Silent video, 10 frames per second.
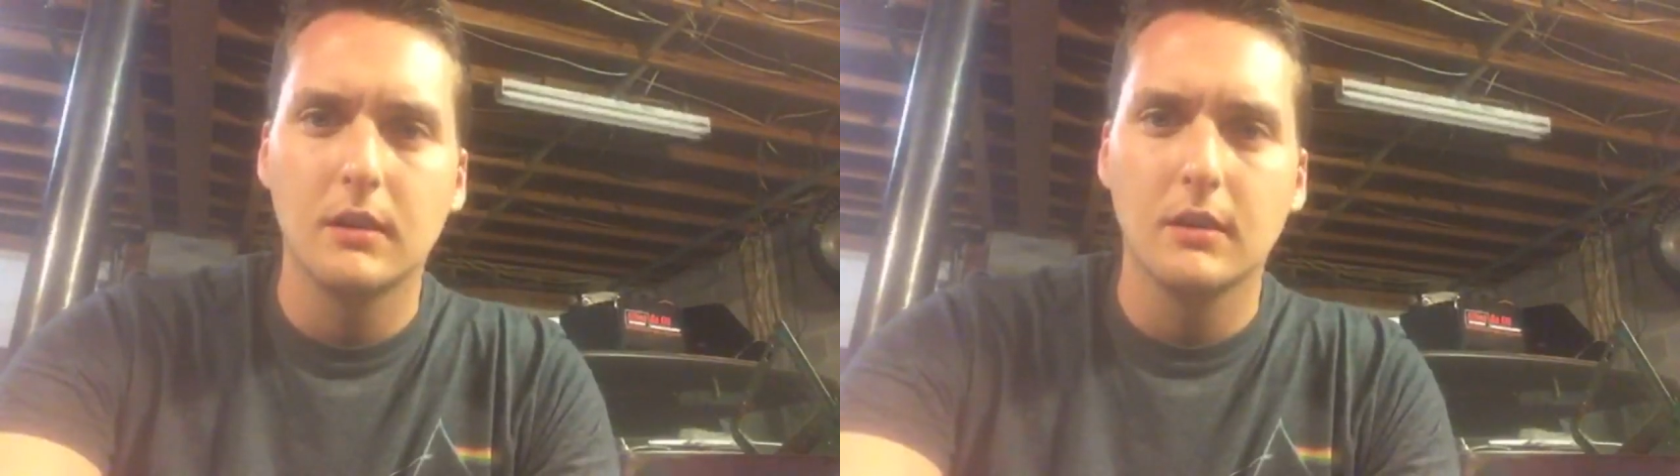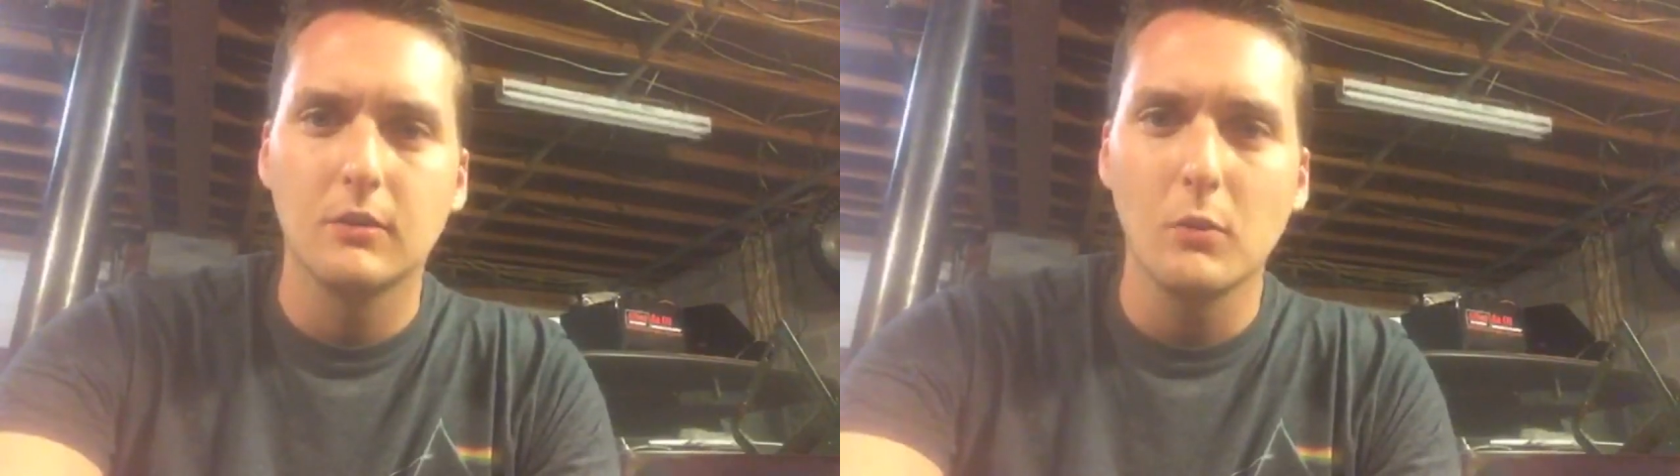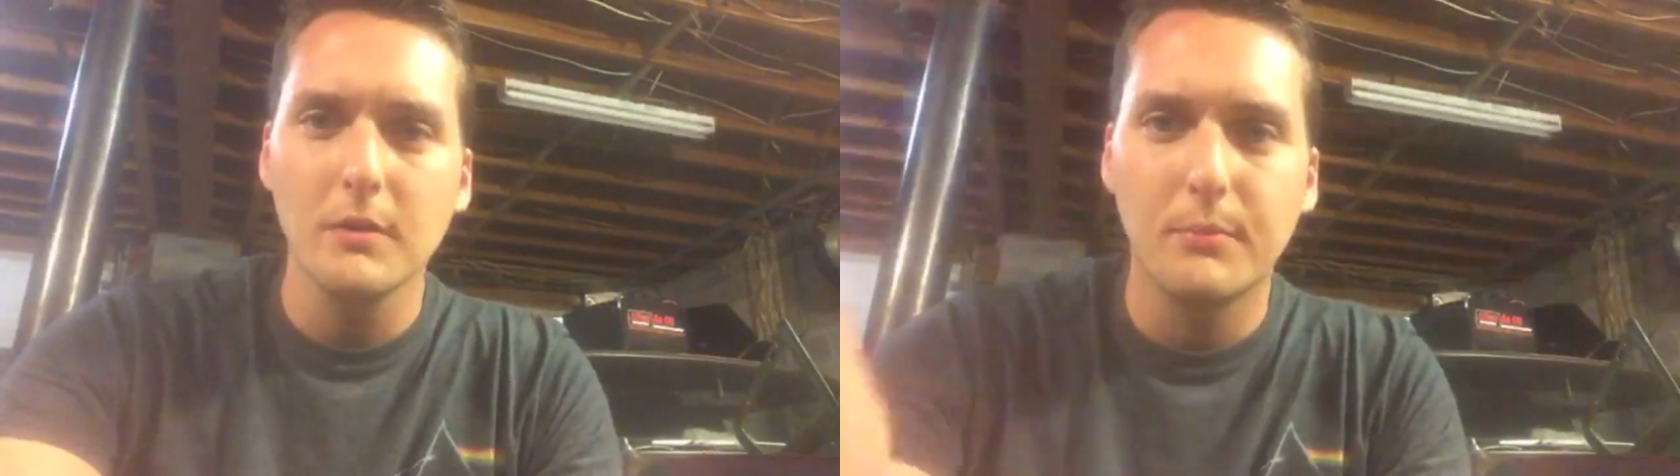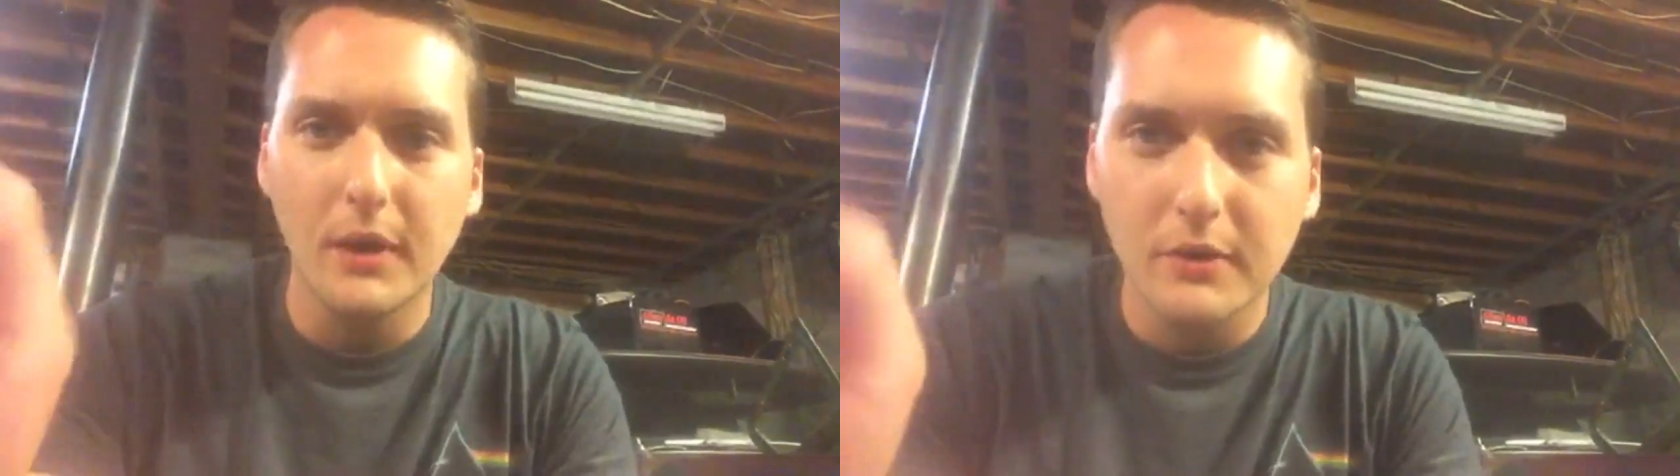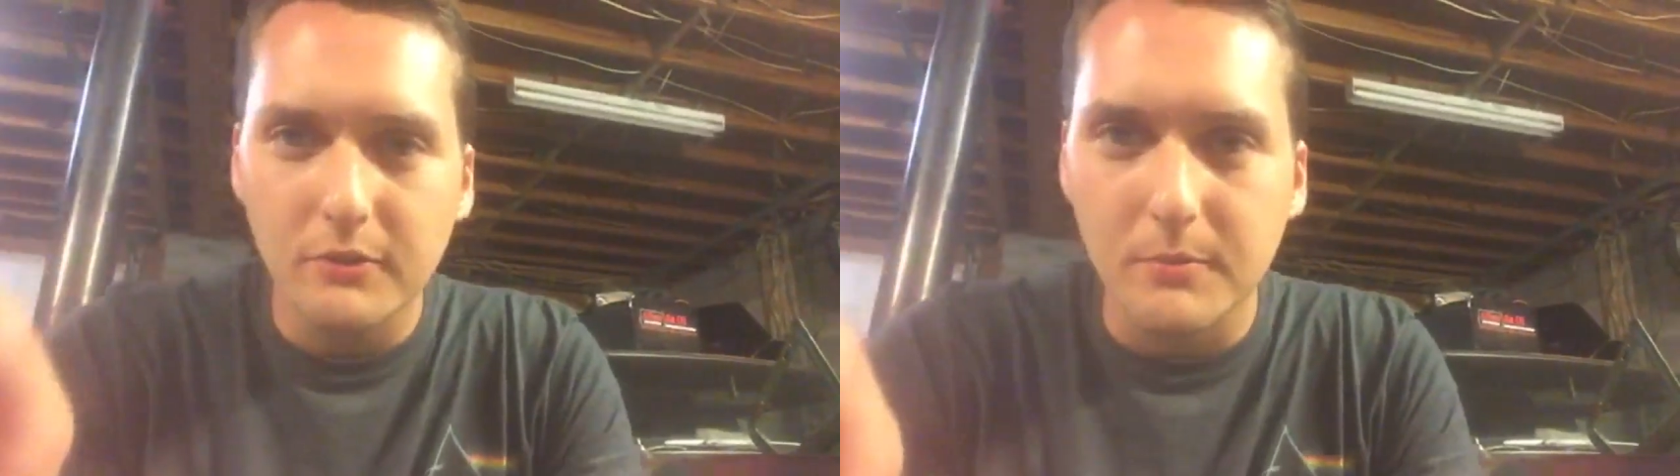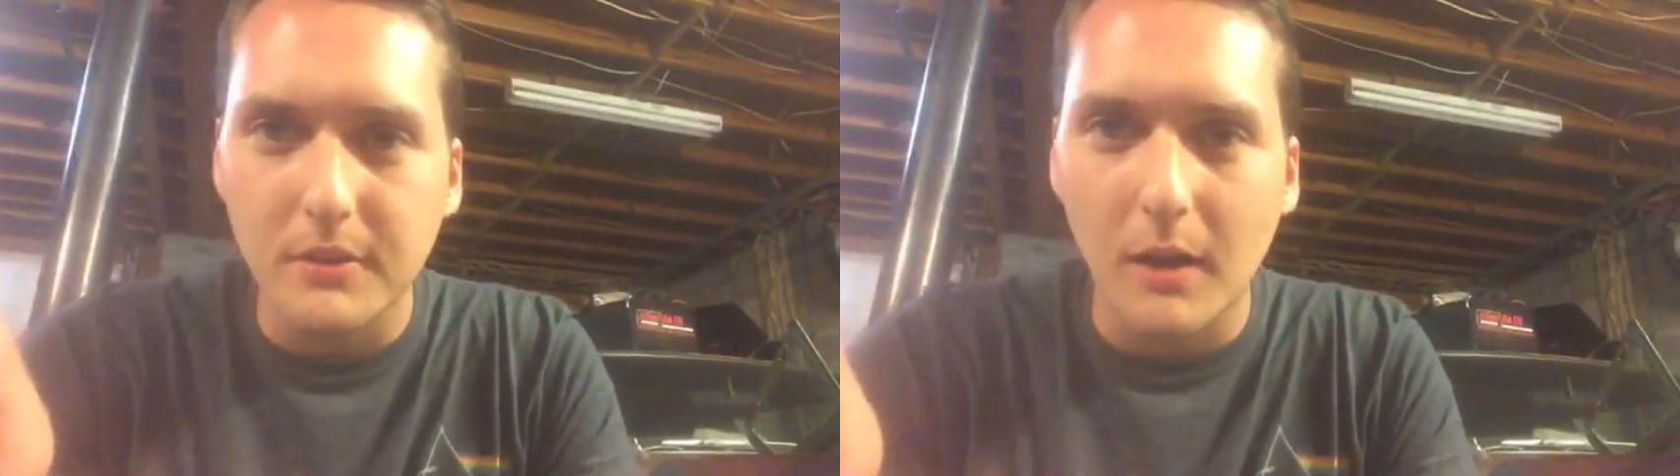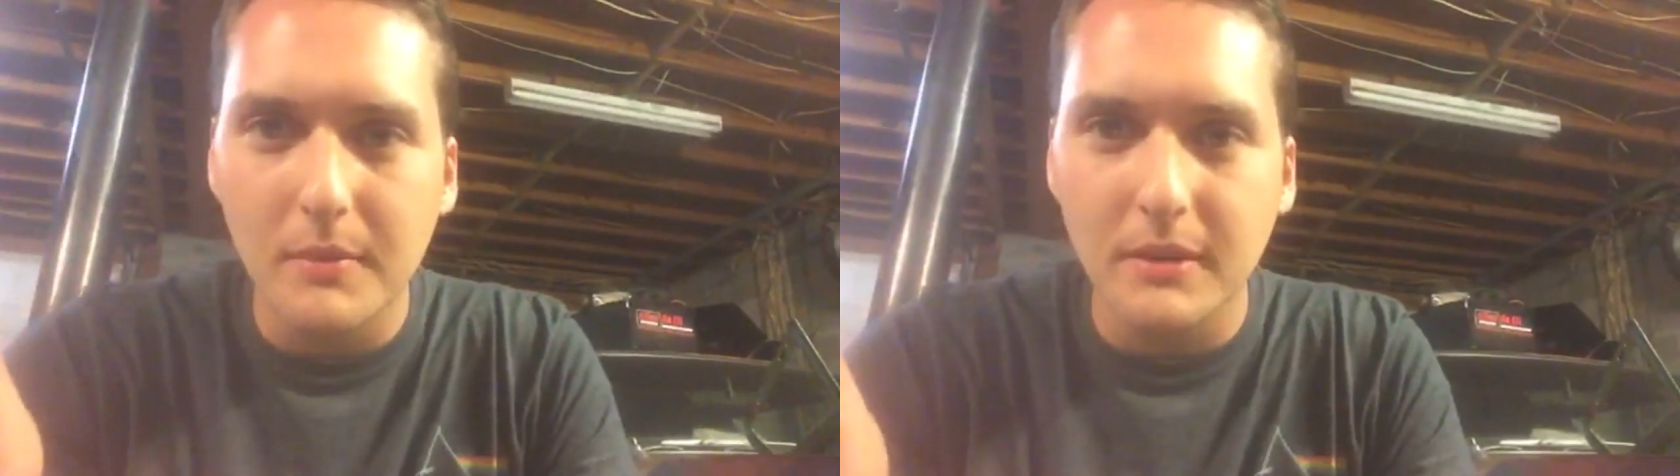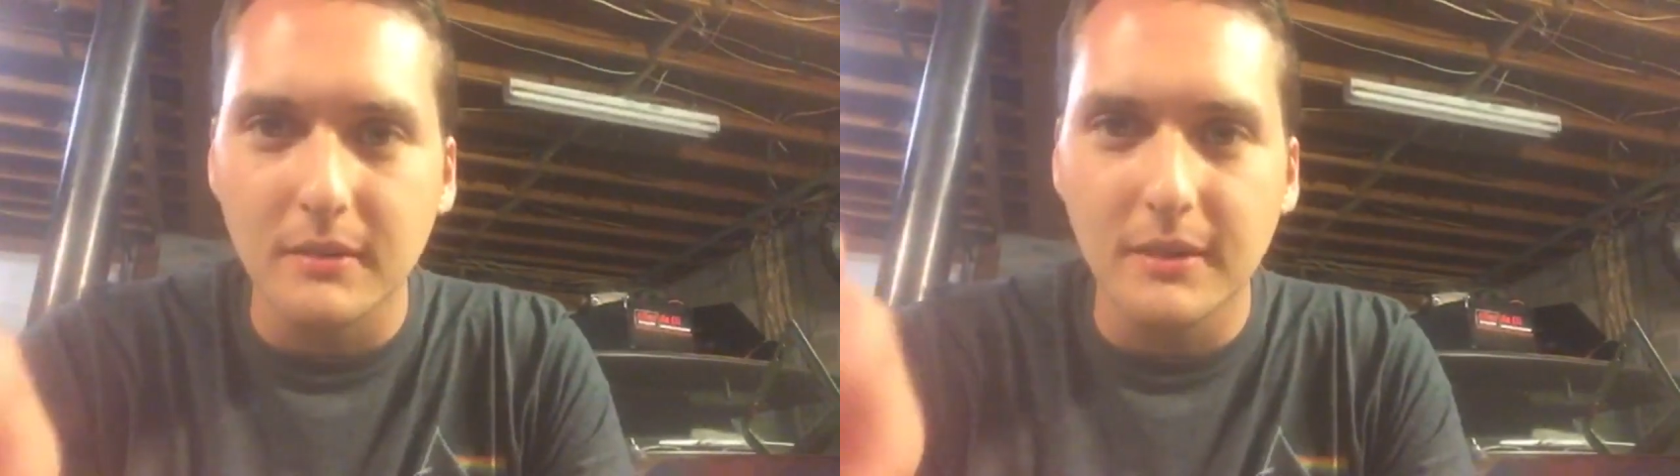$20 from
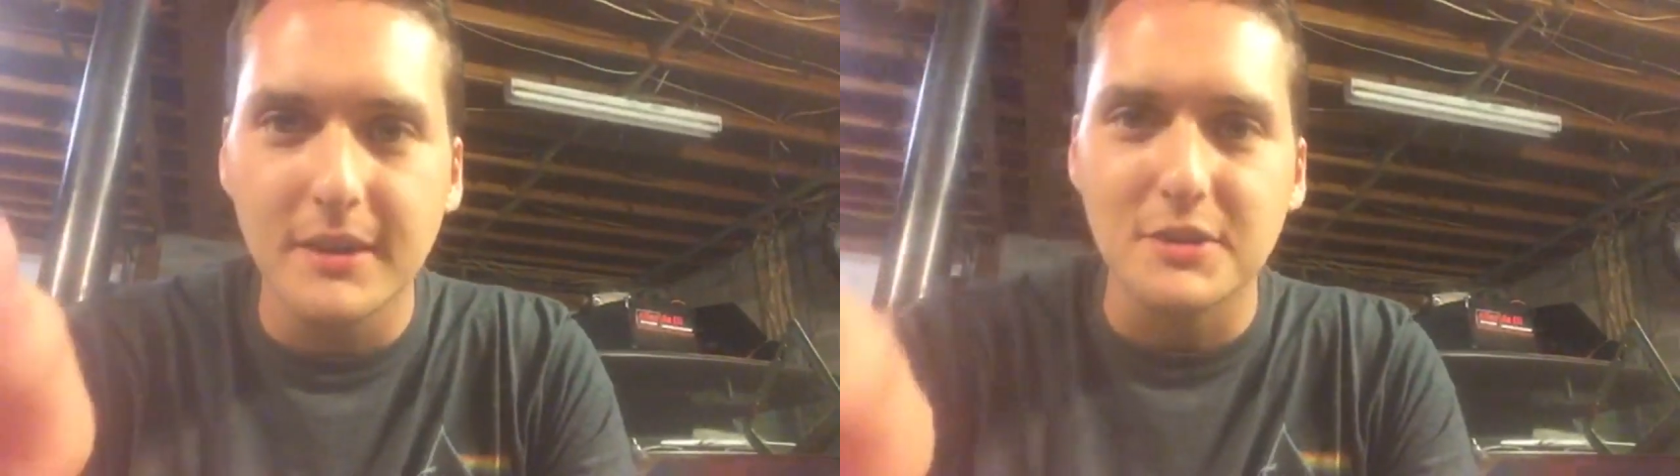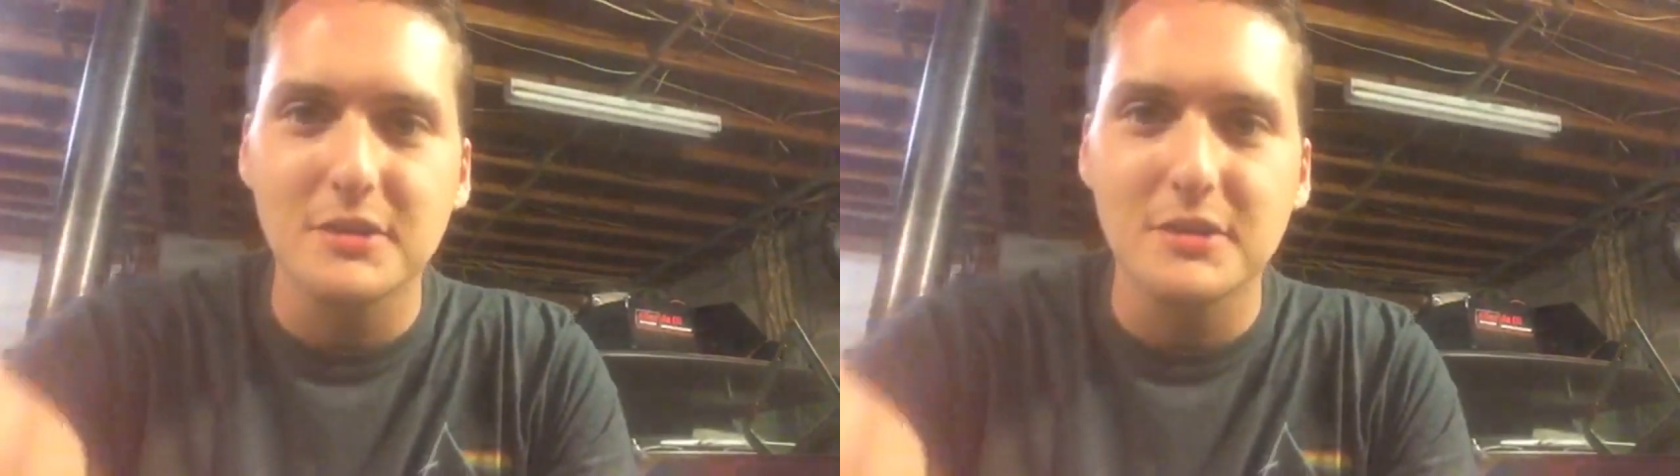Dominic Lynch.